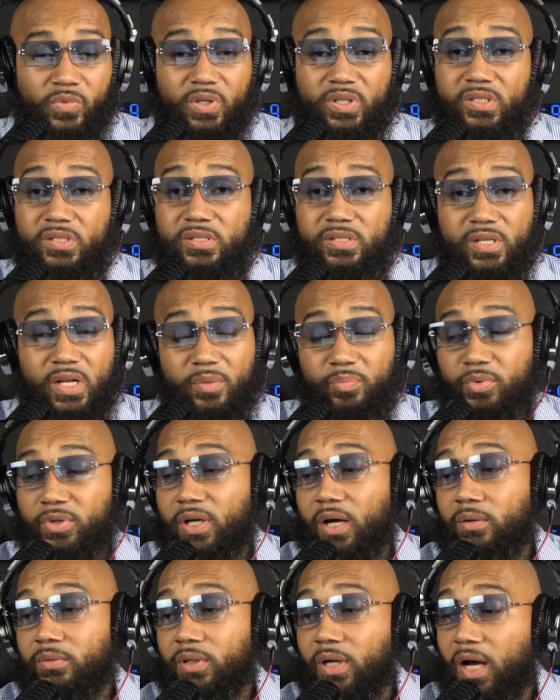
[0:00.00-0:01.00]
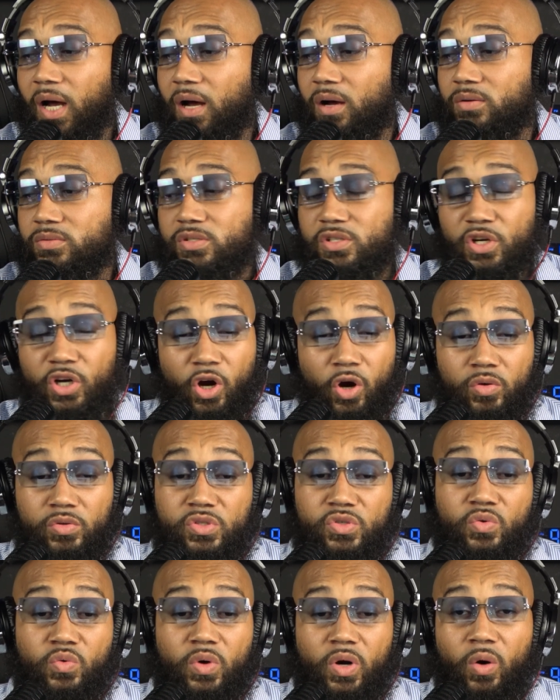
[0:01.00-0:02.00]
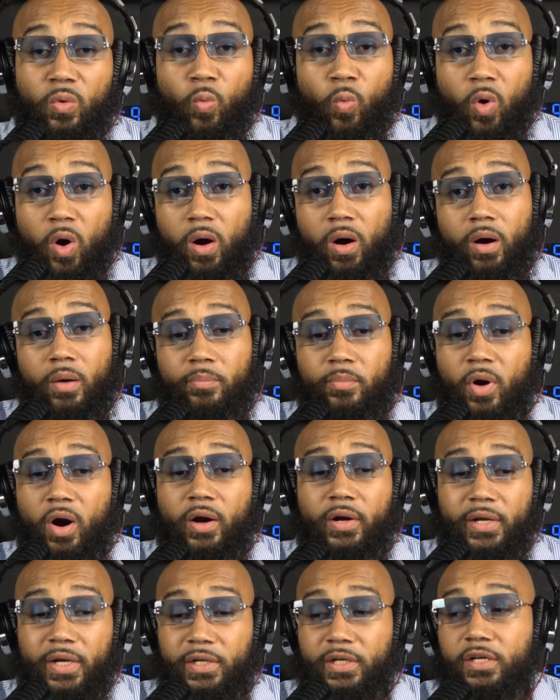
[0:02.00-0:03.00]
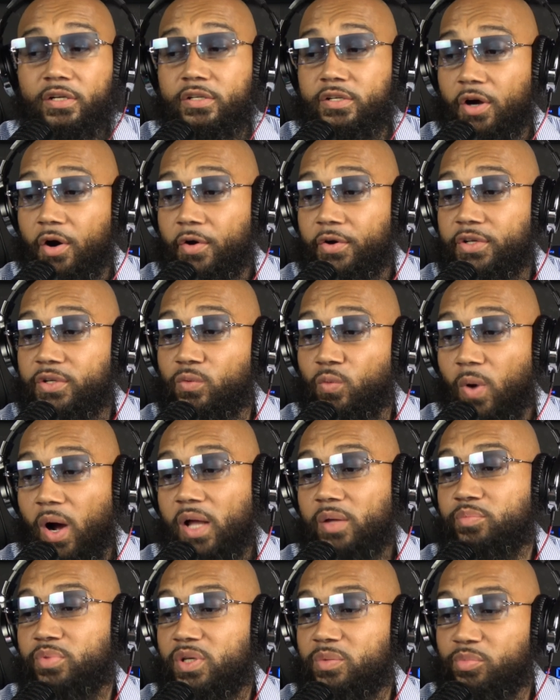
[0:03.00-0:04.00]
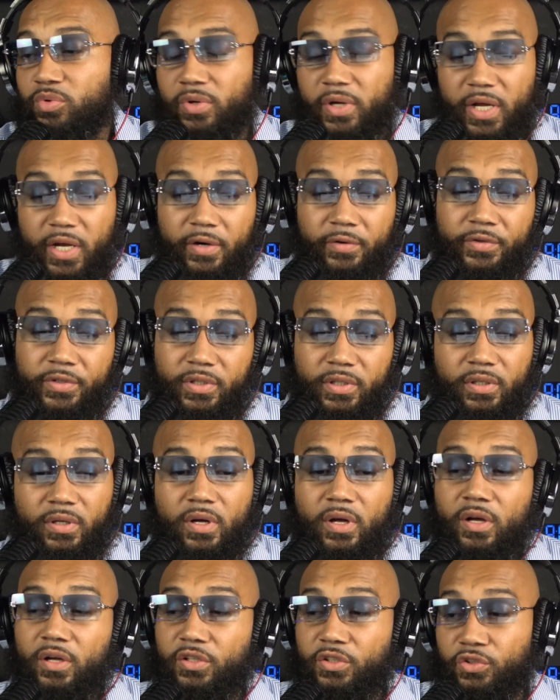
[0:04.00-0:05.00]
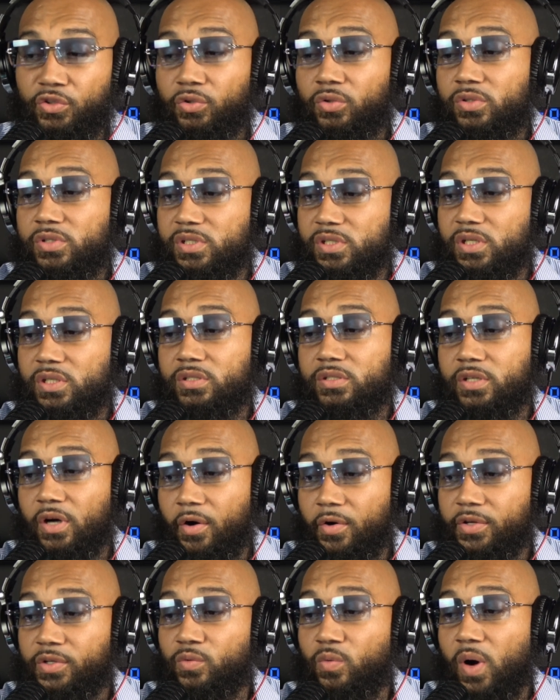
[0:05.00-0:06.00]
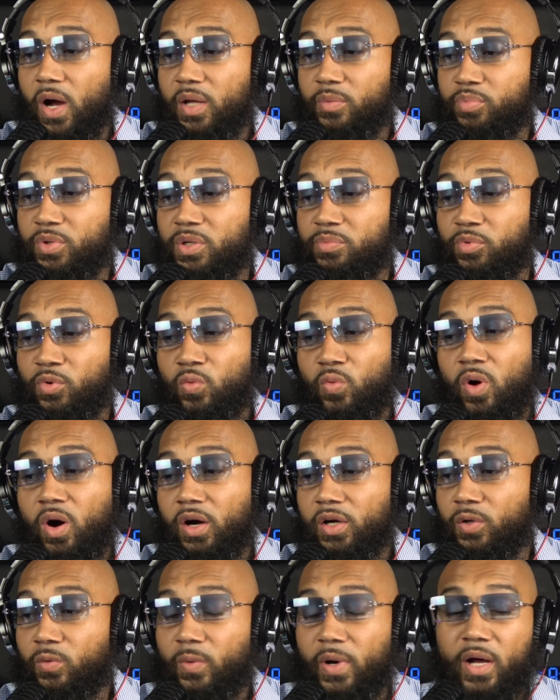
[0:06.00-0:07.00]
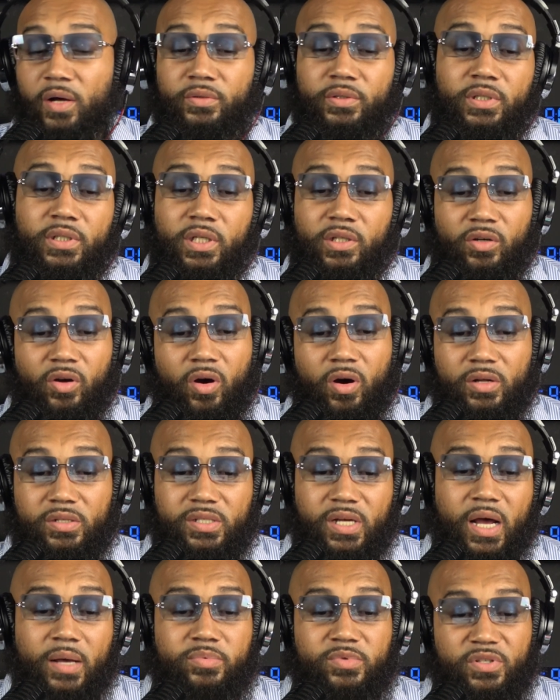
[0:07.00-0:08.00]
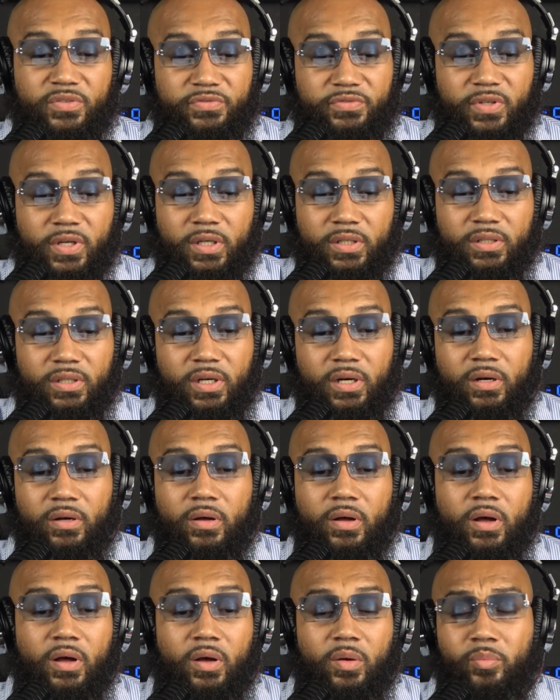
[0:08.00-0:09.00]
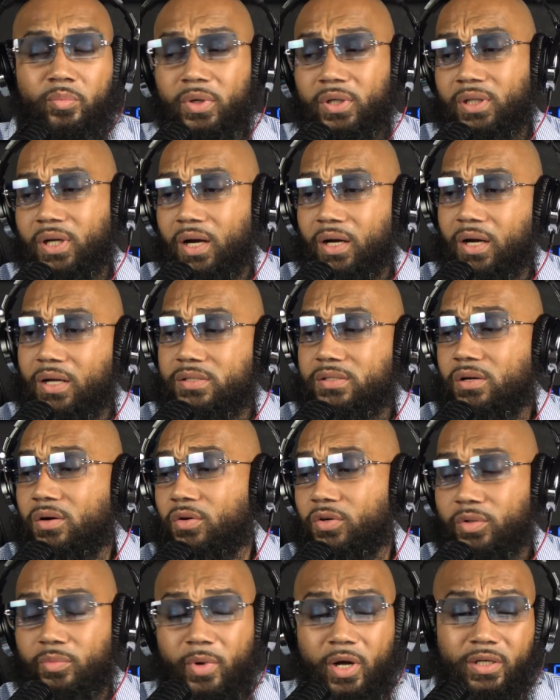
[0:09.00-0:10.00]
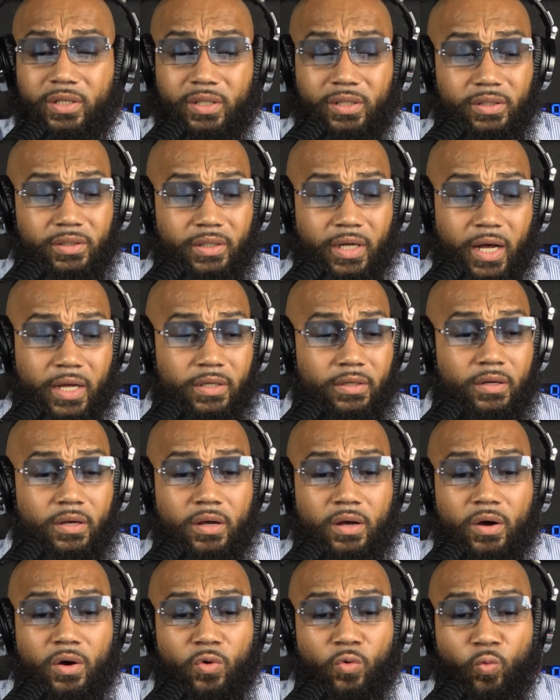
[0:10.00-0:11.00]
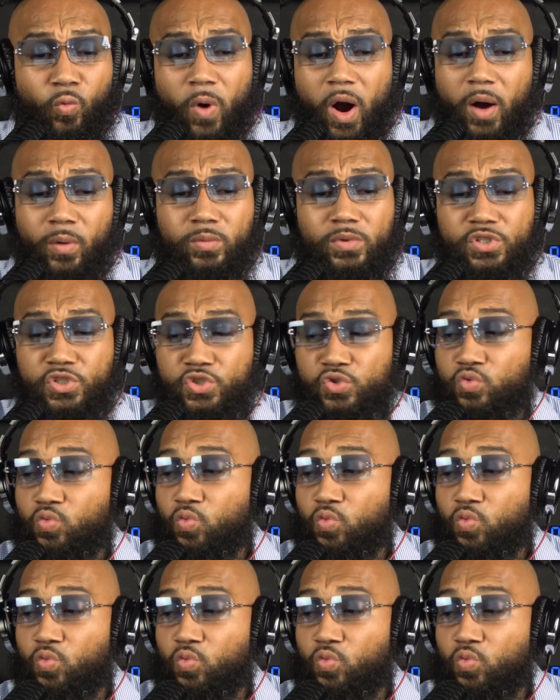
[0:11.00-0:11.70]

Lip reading: stepping out the house. Go to a Walmart in a dirty white people area, you'll see dirty white people walk around looking all types of fucked up. But like I told her, my nigga, like, why would you